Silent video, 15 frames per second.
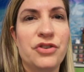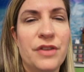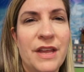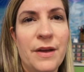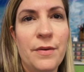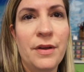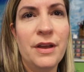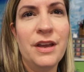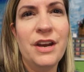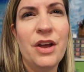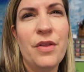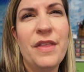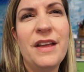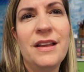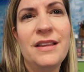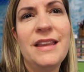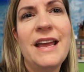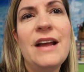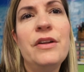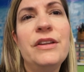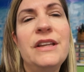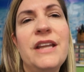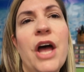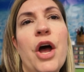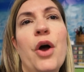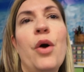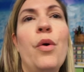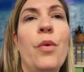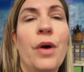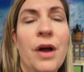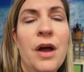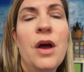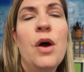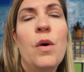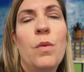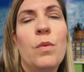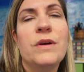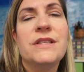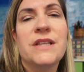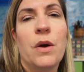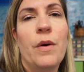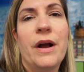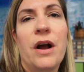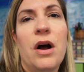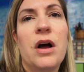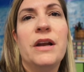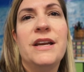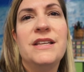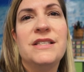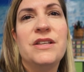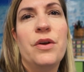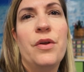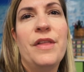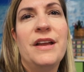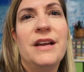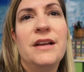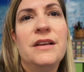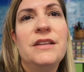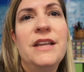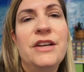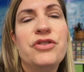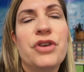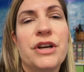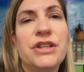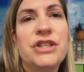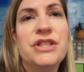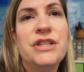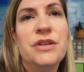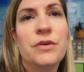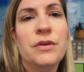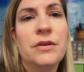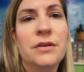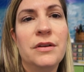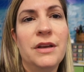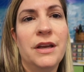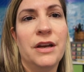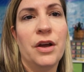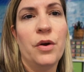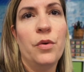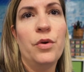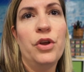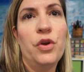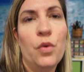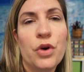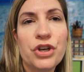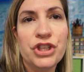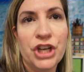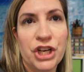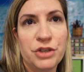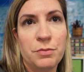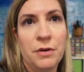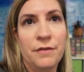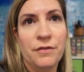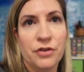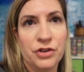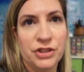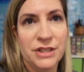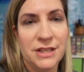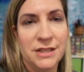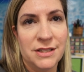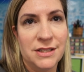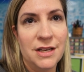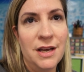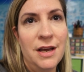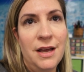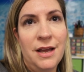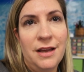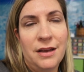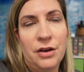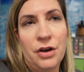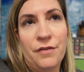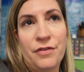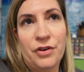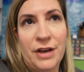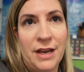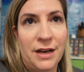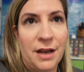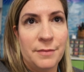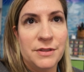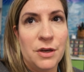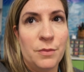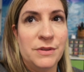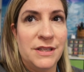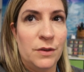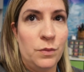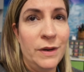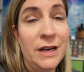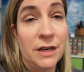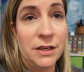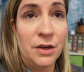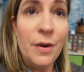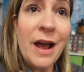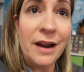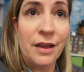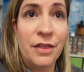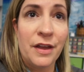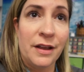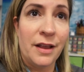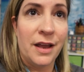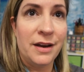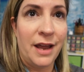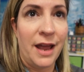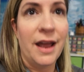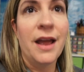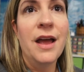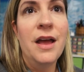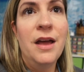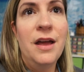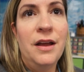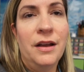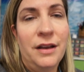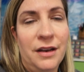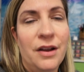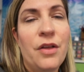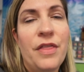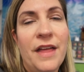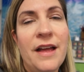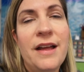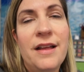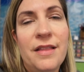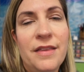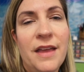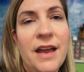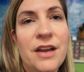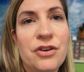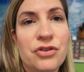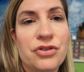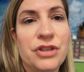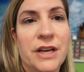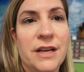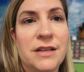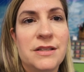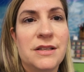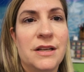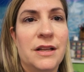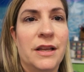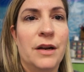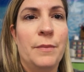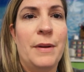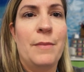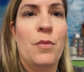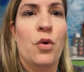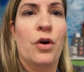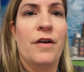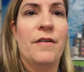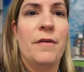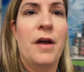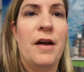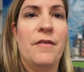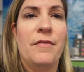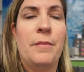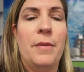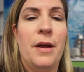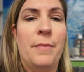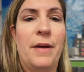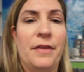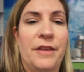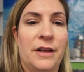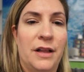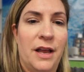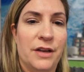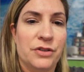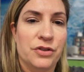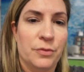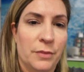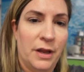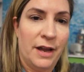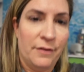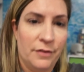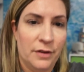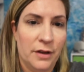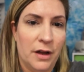They'll know what's going on, and so they trust your judgment versus if their kid comes home and says we didn't do anything that day, they understand a little bit more about the classroom life.